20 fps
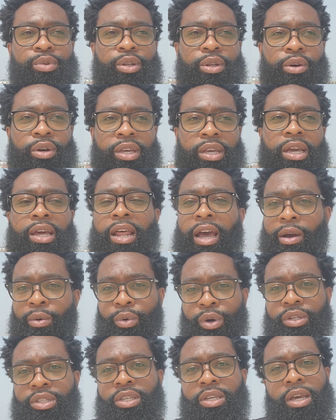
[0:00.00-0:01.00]
He and I
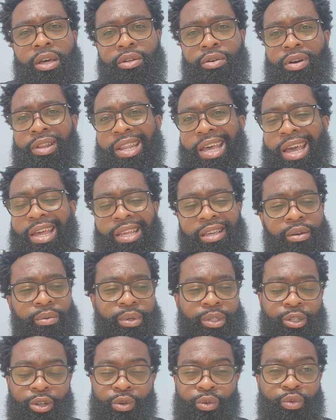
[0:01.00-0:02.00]
worked together on that. He
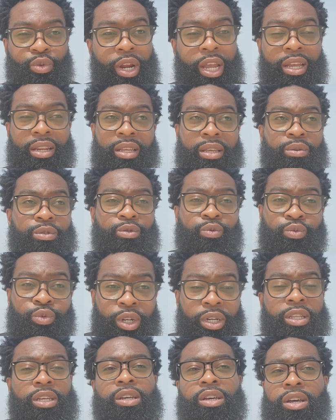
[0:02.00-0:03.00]
was great. He was
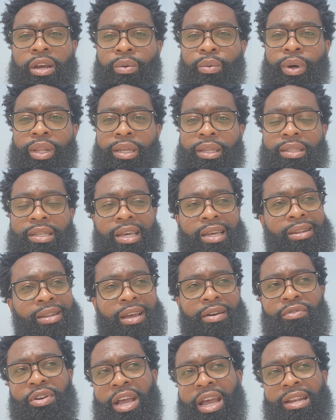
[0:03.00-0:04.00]
really good at what he did.
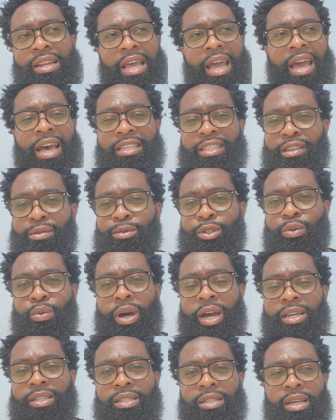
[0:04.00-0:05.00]
Never had to ask him
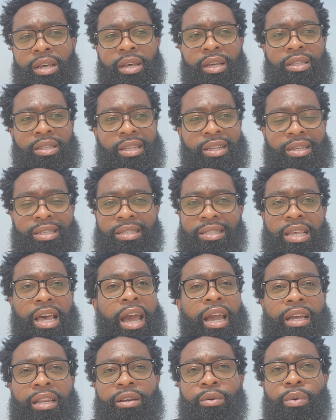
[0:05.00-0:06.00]
twice. Did
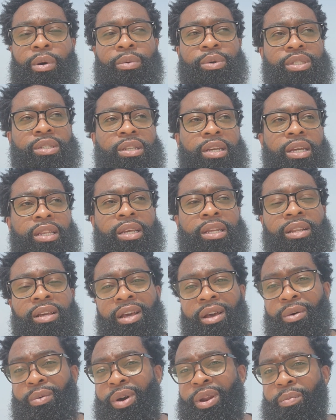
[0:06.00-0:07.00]
exactly what was needed.
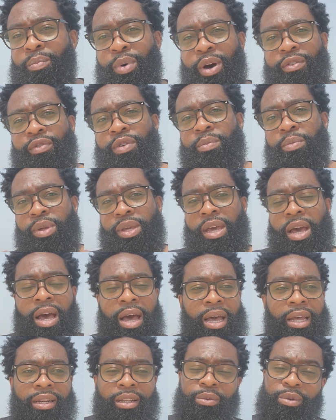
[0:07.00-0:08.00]
Went above and
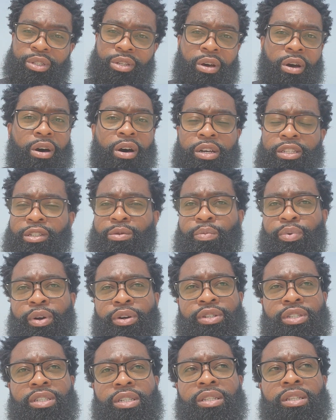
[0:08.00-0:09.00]
beyond. He was an awesome
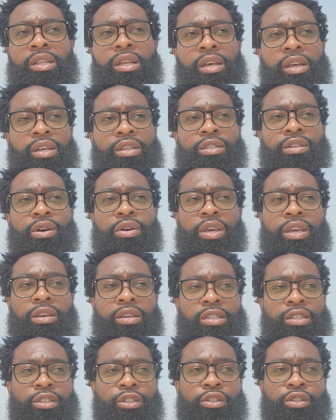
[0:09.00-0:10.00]
person. So
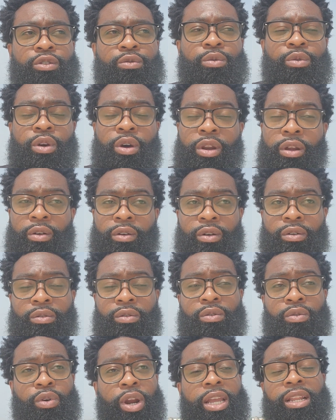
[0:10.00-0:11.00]
he's gonna
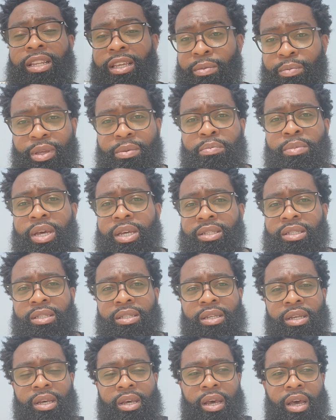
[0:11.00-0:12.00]
greatly be
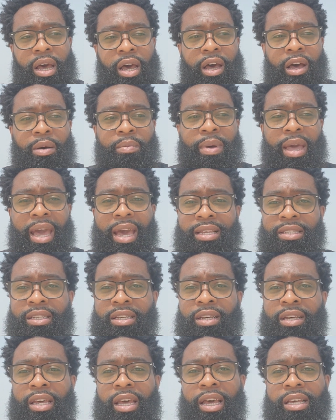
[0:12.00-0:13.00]
missed as
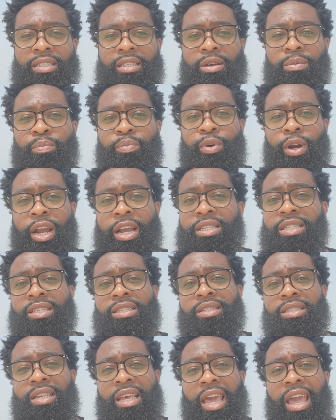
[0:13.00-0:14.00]
a
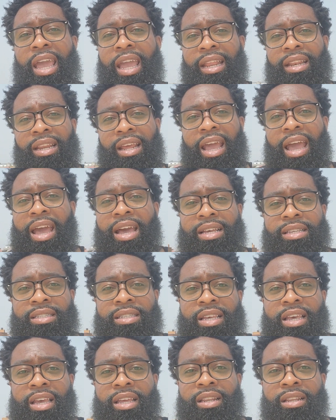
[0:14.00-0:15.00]
presence and as
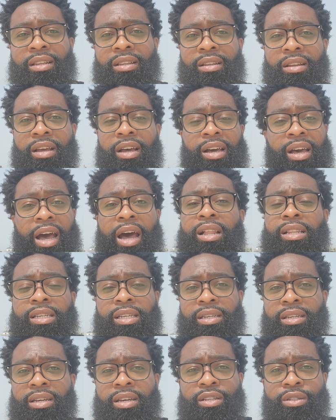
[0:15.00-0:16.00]
a
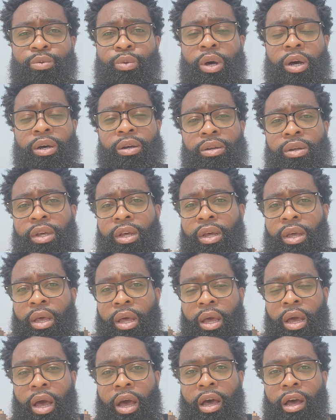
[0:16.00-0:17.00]
colleague as well.
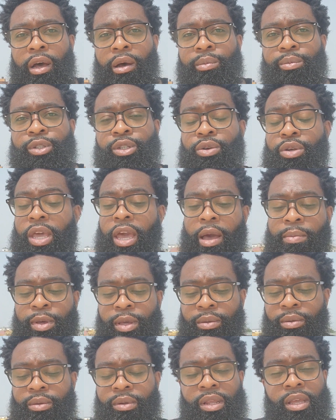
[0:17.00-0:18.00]
So yeah, I
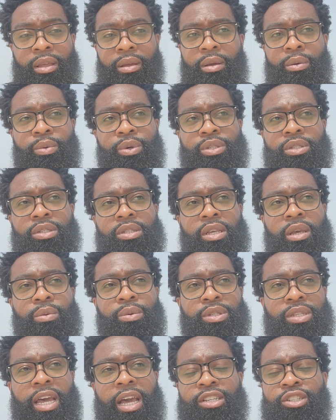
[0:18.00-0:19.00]
mean, it
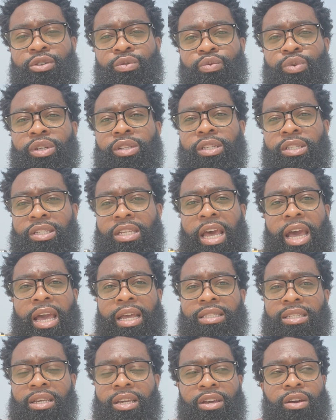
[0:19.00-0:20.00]
was actually really
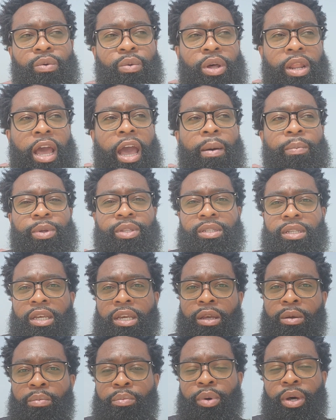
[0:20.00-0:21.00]
sad to hear what happened to
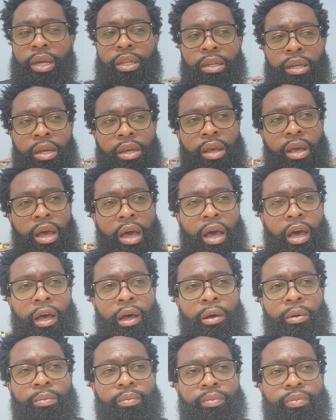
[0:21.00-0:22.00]
him, but
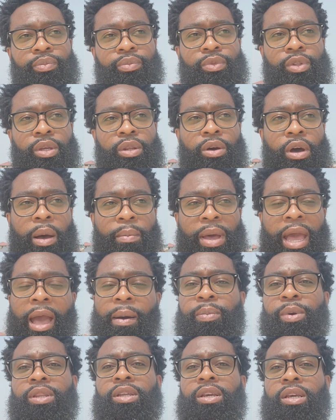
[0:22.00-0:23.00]
I'm
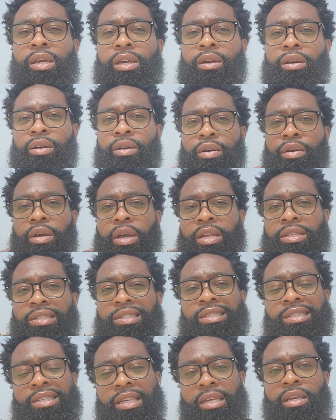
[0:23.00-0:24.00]
happy to hear and
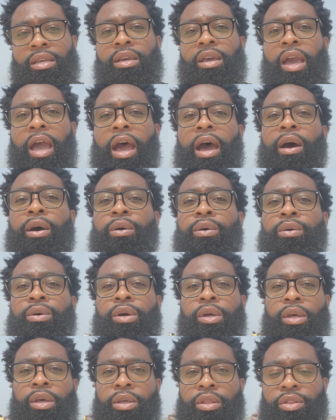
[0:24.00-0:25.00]
see how
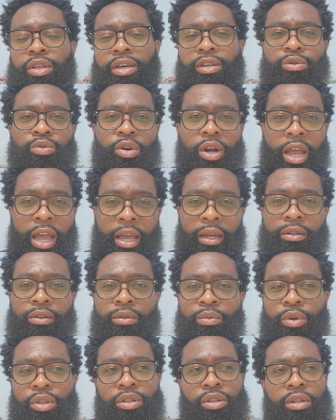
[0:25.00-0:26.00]
things were handled
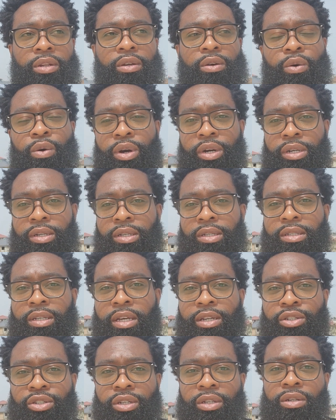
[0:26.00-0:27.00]
within the
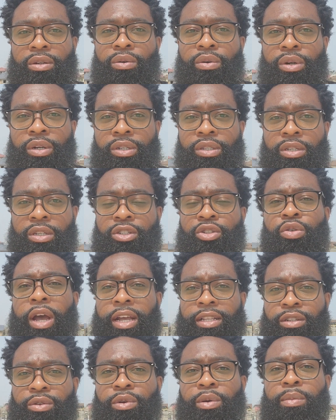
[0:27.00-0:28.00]
organization in order to try
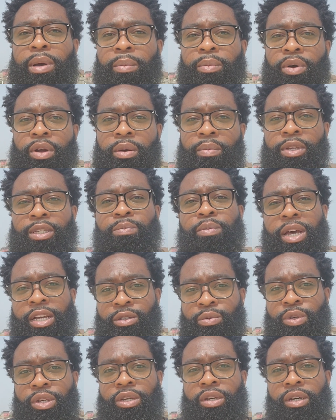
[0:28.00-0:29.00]
to remember him as best
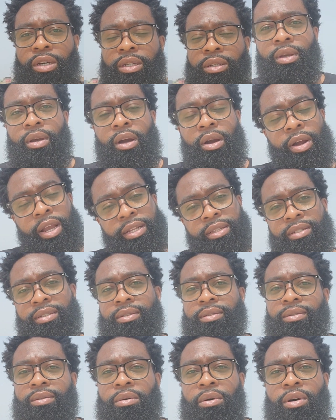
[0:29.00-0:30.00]
we could. All right,
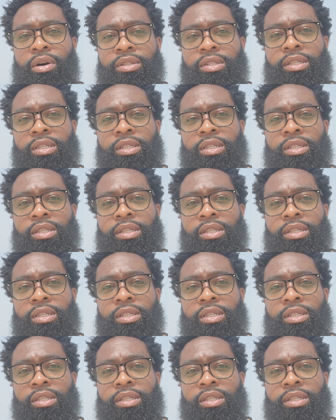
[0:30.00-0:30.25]
on to